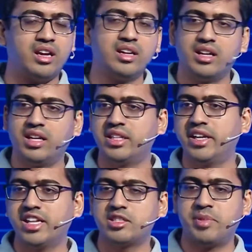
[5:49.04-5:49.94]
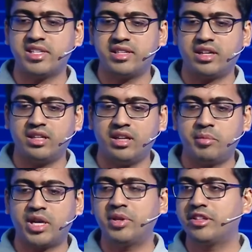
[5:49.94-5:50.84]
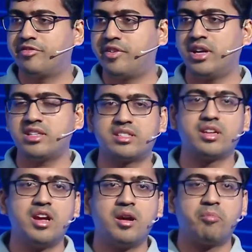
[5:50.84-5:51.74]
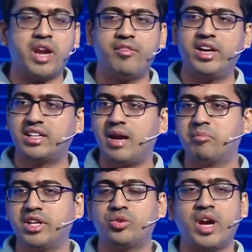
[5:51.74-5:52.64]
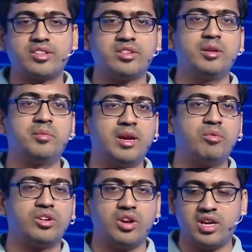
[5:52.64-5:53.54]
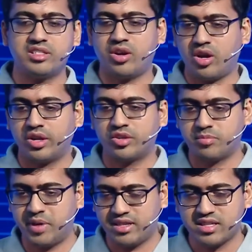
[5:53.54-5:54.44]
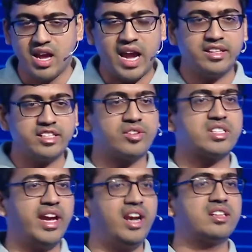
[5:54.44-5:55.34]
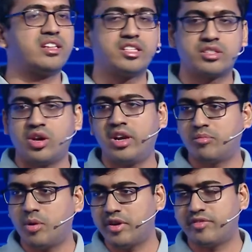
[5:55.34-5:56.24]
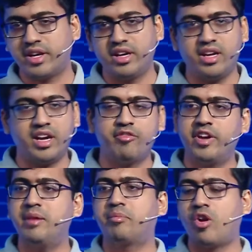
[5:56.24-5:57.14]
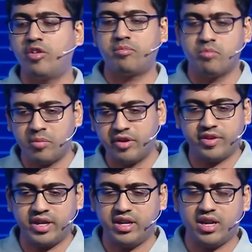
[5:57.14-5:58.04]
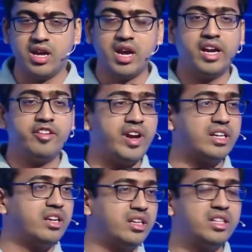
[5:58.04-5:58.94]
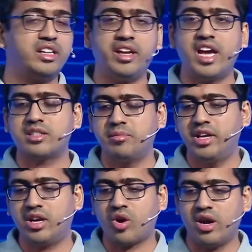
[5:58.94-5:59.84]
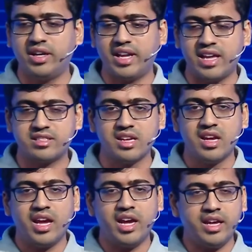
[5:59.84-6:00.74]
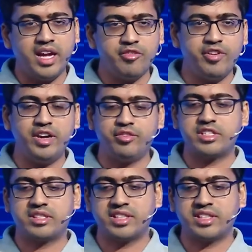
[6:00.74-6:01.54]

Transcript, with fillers: era in the Indian space sector, becoming the first private company to actually be able to launch a rocket to space. And this was hailed as a historic moment for India and a very proud moment for India. And in fact, in the international media called it as an event